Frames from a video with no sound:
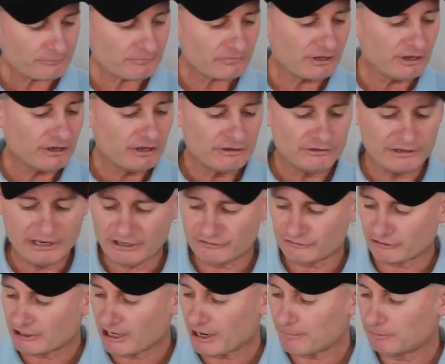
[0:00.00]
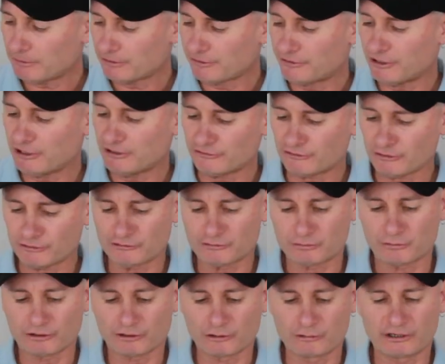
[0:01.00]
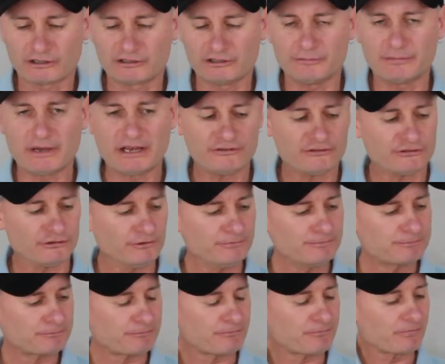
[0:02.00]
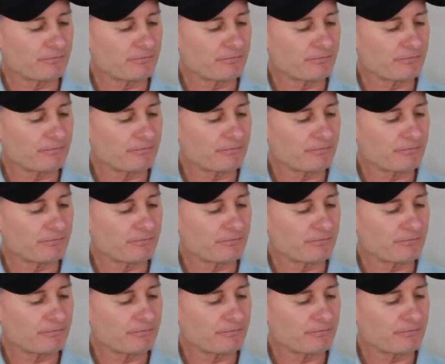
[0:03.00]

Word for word: Now there's a couple of things I just want to quickly mention.